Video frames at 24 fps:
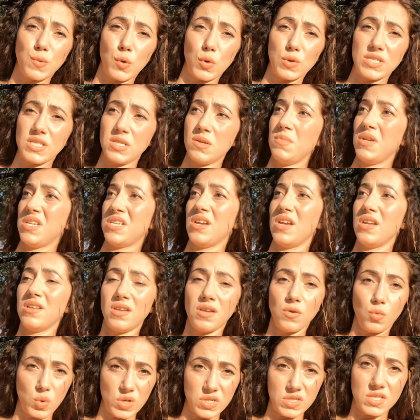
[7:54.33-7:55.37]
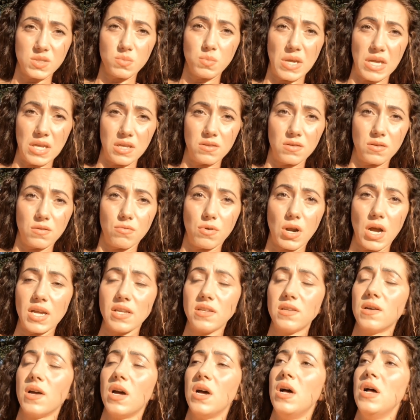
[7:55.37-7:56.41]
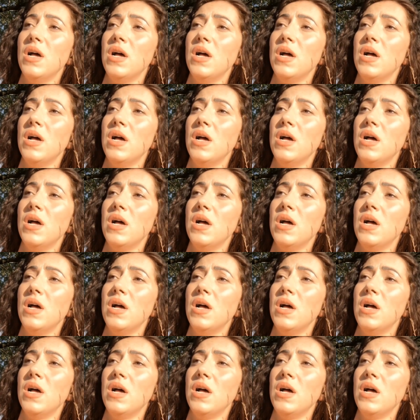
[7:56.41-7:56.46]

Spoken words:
voice imitating Will Smith, right?